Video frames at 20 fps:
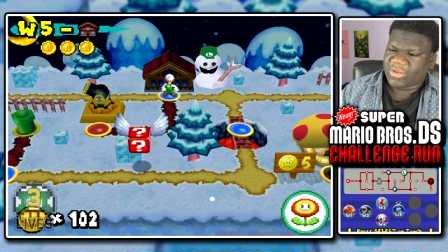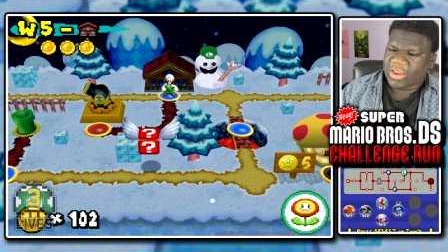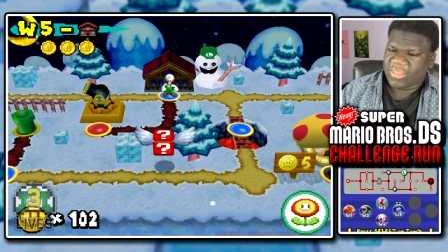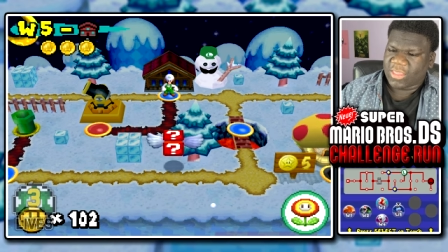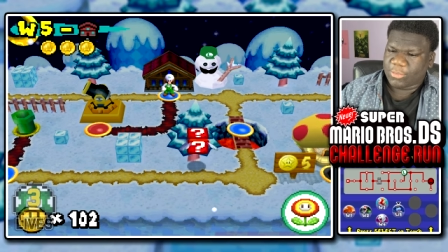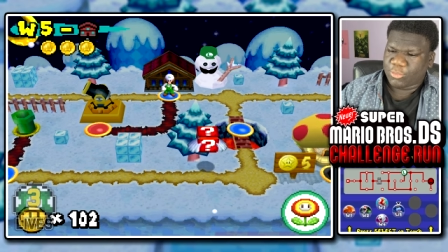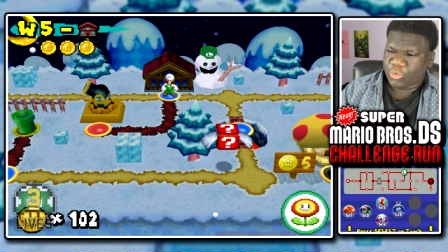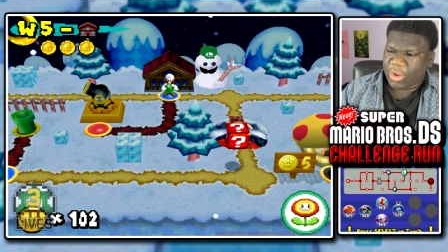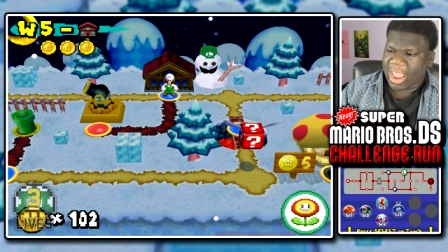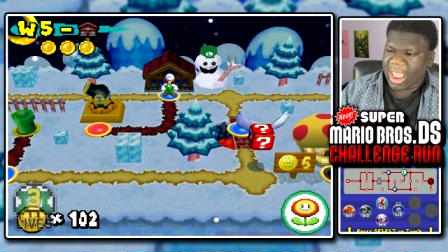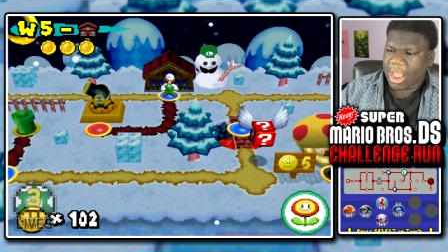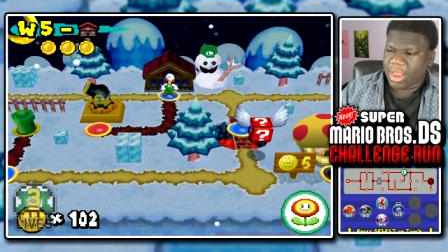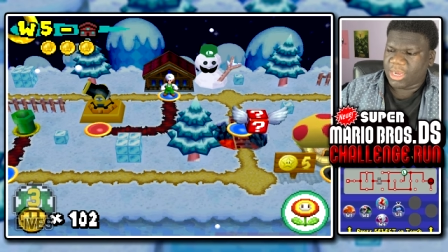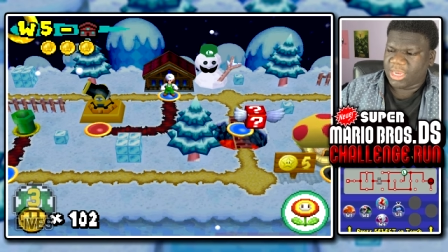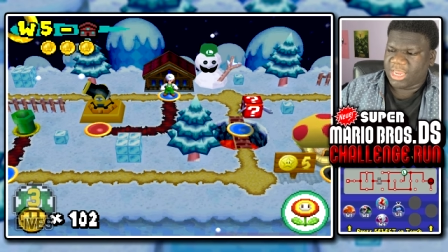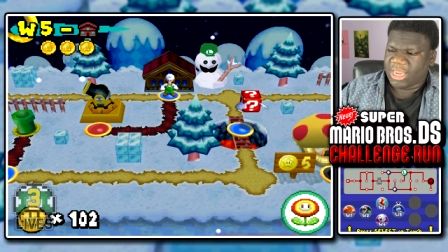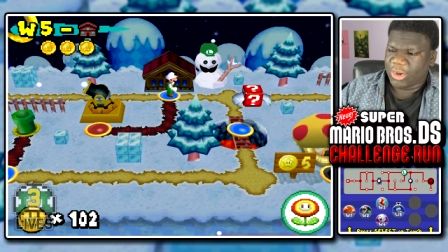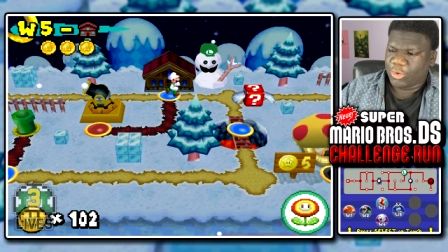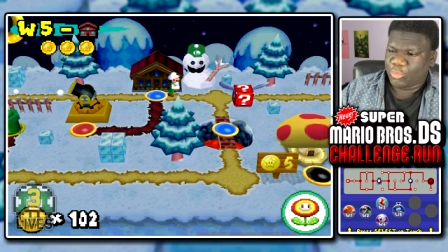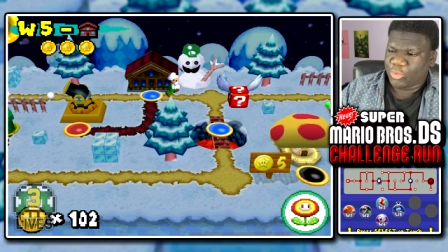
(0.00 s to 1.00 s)
and then we're out
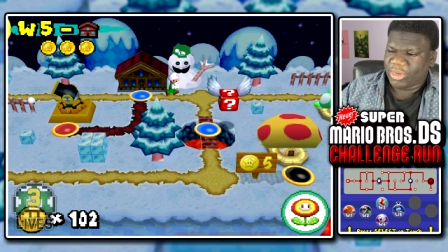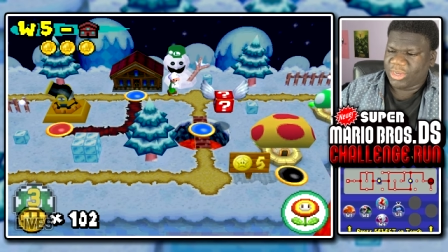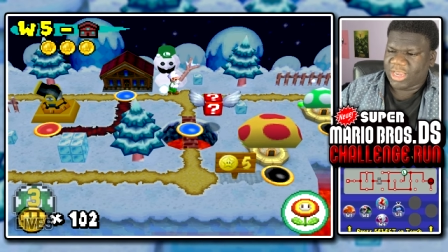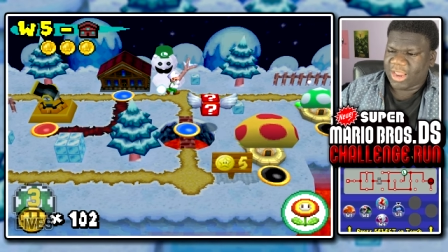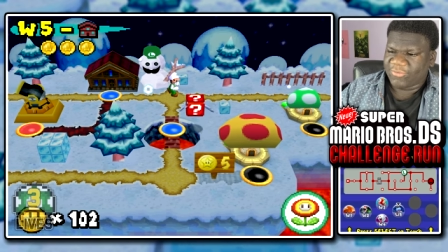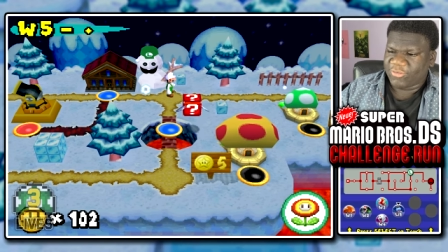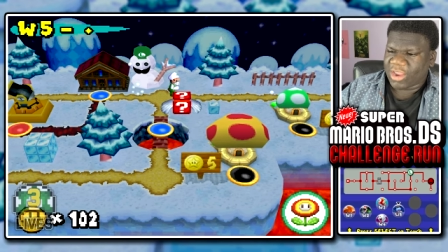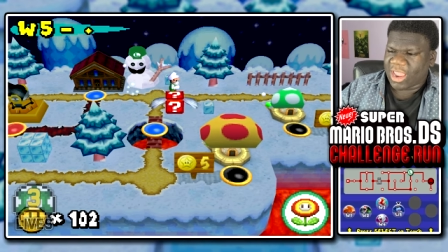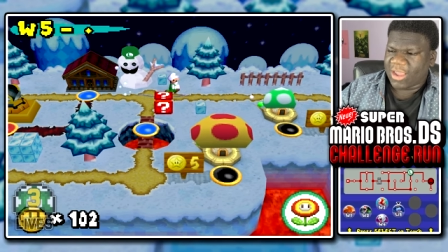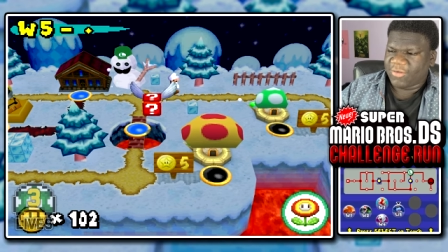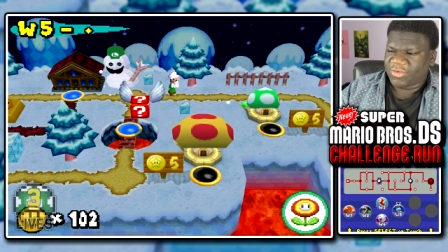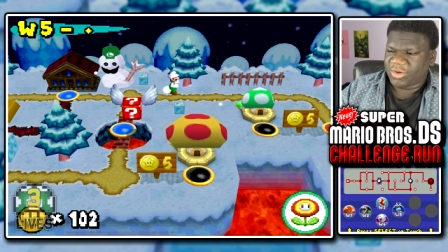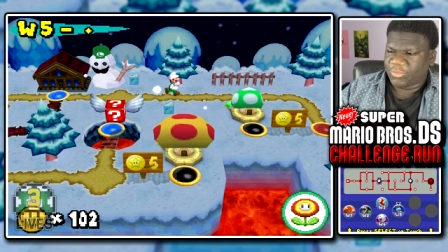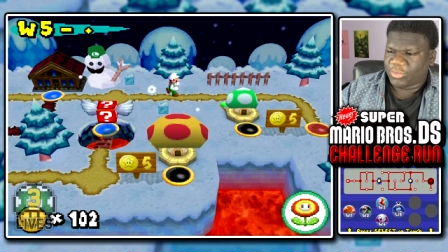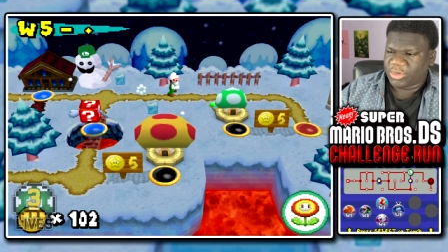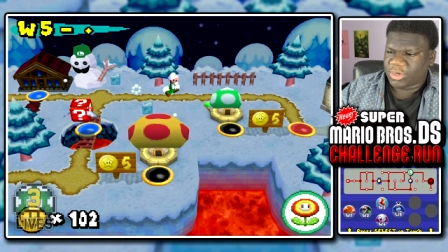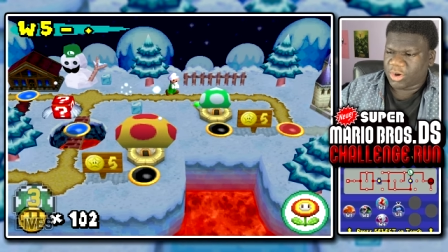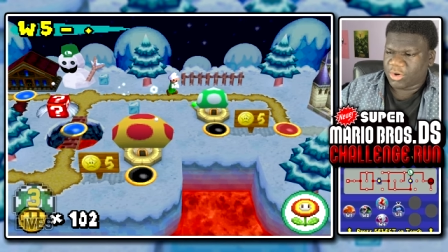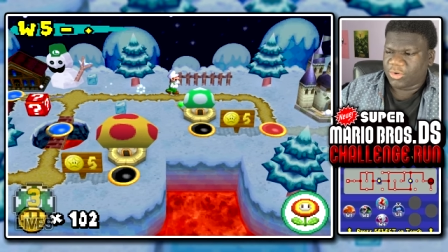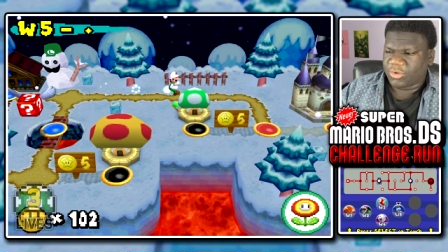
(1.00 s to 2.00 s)
of here. We'll never have to
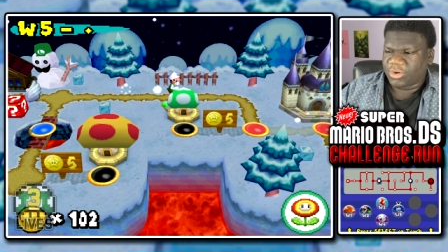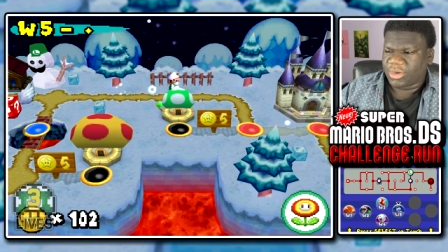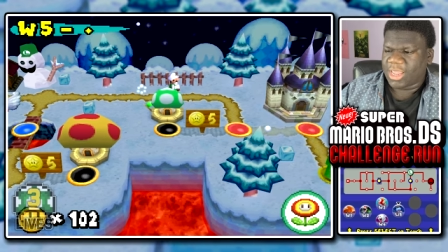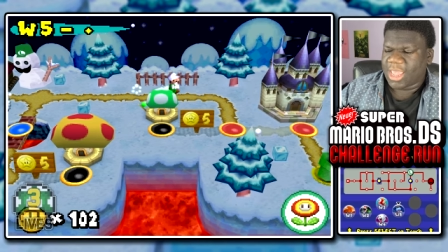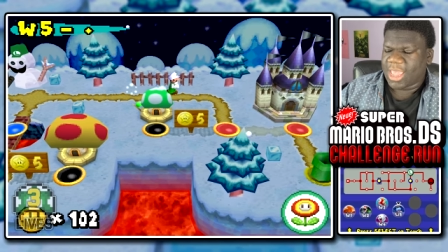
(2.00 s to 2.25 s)
return.